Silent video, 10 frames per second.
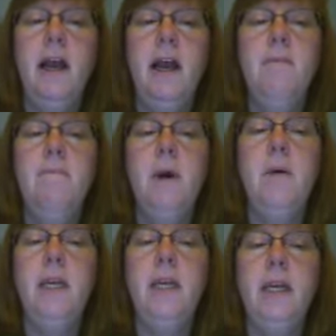
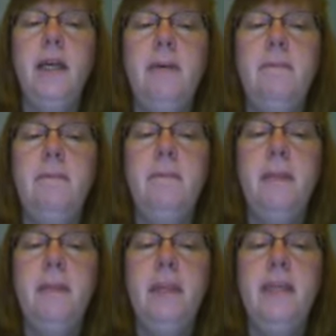Ammonium
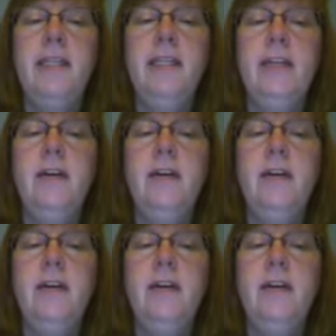is the